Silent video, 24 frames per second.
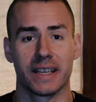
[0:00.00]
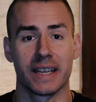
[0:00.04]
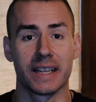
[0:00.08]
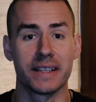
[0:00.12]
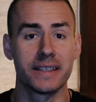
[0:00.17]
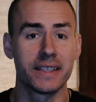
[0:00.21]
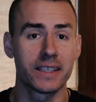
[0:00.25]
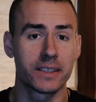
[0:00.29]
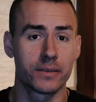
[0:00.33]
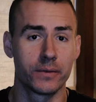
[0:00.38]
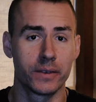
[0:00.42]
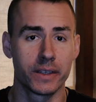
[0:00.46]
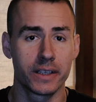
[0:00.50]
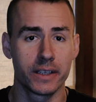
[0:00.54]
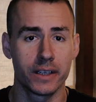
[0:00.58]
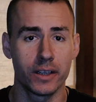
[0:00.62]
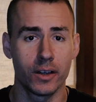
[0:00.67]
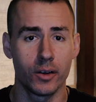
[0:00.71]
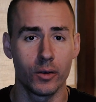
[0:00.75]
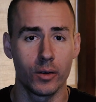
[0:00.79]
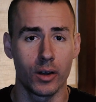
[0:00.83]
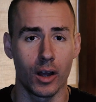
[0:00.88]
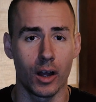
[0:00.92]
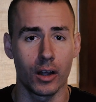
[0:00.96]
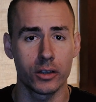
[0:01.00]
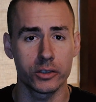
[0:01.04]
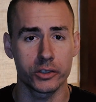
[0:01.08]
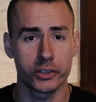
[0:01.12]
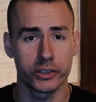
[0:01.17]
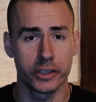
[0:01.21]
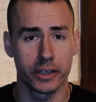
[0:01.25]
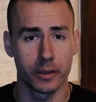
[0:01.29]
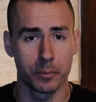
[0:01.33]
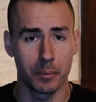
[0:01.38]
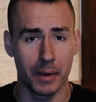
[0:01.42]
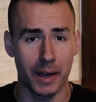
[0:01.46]
In this video, I'll
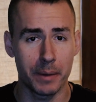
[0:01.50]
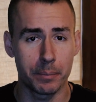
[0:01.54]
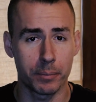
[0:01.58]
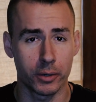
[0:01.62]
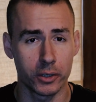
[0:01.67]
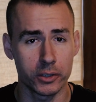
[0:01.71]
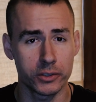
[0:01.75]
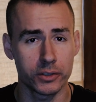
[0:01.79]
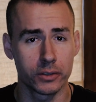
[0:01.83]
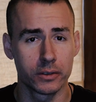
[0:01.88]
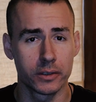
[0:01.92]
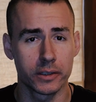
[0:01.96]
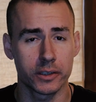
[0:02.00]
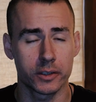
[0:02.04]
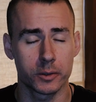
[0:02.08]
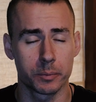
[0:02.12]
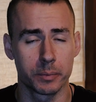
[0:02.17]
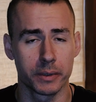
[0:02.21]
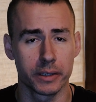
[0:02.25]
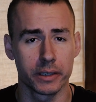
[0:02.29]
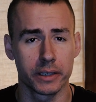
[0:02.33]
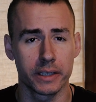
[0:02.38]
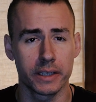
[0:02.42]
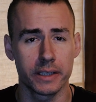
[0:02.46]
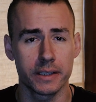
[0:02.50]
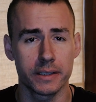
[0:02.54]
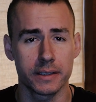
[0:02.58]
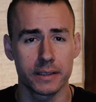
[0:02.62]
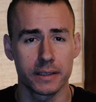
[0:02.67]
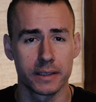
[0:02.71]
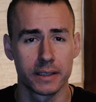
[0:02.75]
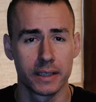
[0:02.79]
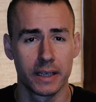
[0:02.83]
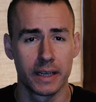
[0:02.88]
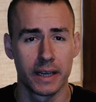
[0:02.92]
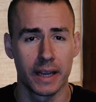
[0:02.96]
share my personal
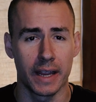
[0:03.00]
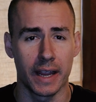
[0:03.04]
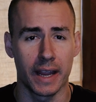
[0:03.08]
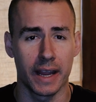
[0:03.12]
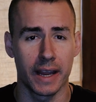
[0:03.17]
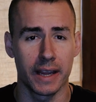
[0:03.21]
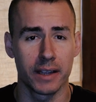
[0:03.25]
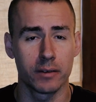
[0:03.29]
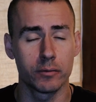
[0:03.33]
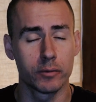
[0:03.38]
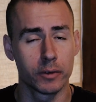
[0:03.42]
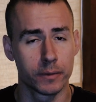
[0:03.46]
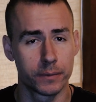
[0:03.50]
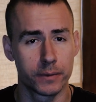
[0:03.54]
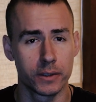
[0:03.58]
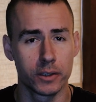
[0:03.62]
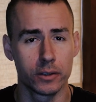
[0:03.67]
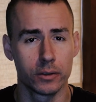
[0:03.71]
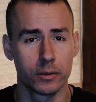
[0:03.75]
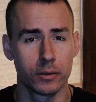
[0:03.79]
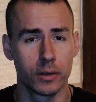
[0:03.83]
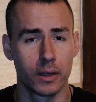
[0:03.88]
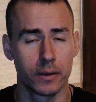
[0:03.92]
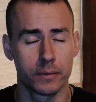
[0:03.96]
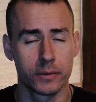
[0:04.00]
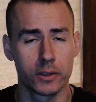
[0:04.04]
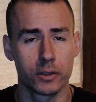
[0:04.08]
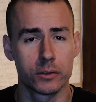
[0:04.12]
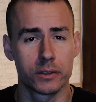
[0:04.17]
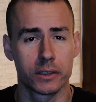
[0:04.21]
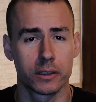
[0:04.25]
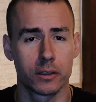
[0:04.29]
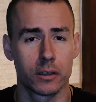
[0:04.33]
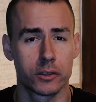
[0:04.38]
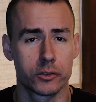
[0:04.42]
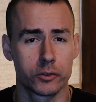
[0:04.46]
experience and review of
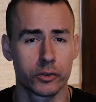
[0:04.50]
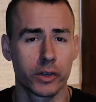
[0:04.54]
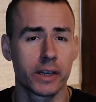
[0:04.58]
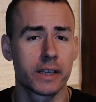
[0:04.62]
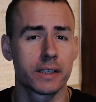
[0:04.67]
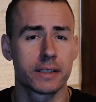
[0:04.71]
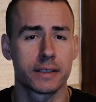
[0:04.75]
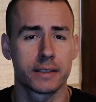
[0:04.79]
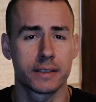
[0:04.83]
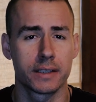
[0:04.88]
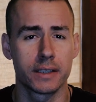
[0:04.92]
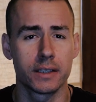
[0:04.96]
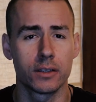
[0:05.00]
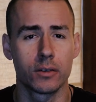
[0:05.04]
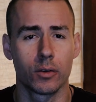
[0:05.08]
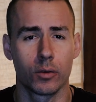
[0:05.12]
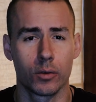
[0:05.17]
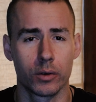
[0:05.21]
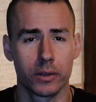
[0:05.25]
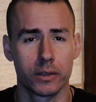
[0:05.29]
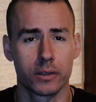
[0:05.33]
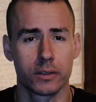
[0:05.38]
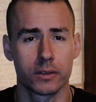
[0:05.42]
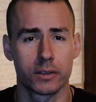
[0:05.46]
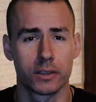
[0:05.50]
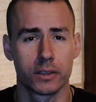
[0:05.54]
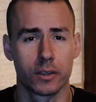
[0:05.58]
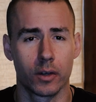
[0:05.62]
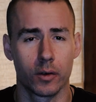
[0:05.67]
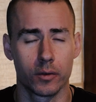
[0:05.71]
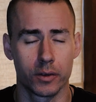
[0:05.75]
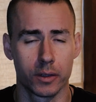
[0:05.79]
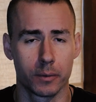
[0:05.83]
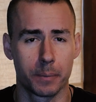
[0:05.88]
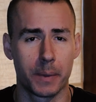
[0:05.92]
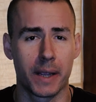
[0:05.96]
using Andreas Seed Oils
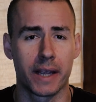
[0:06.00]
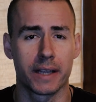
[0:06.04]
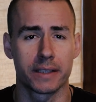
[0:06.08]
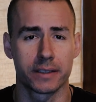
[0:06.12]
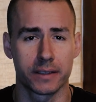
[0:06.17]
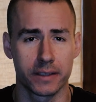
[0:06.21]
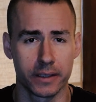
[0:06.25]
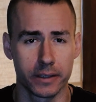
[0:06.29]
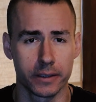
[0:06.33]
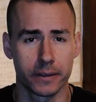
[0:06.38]
over the past